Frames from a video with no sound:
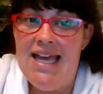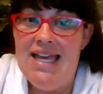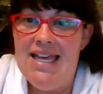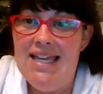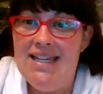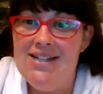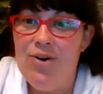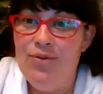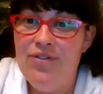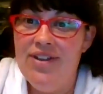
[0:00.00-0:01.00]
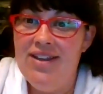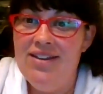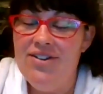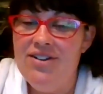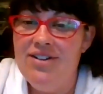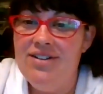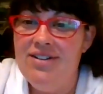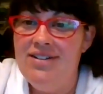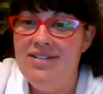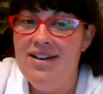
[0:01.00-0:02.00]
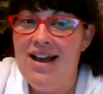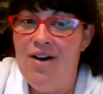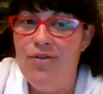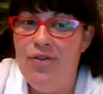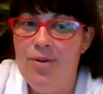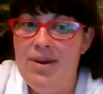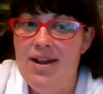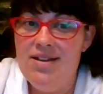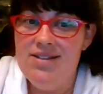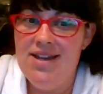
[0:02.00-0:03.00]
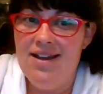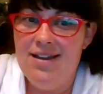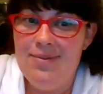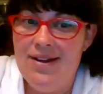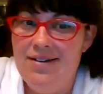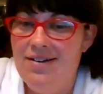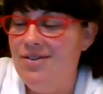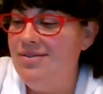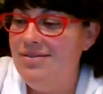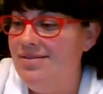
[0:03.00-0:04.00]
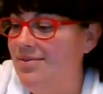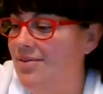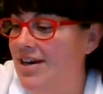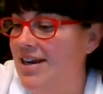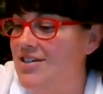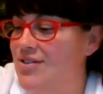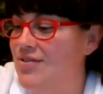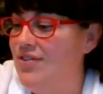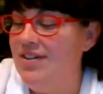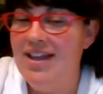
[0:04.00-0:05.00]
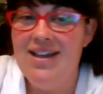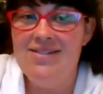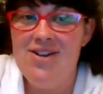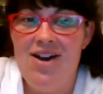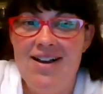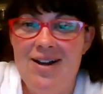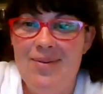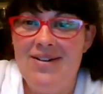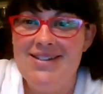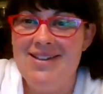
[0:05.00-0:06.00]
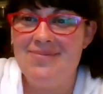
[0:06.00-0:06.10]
And hopefully you'll look out for me next time. I don't know, when I just feel like talking about